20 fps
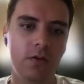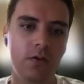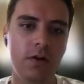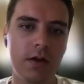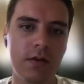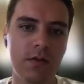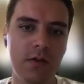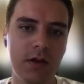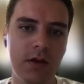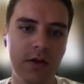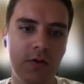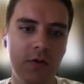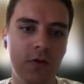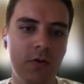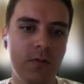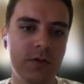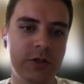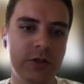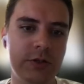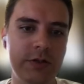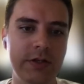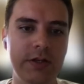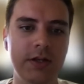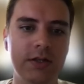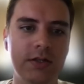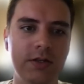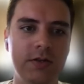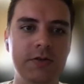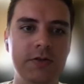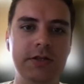I think your machine
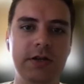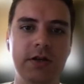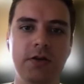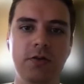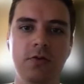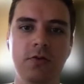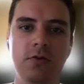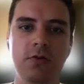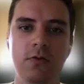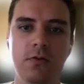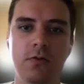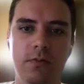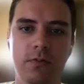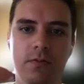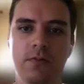is using your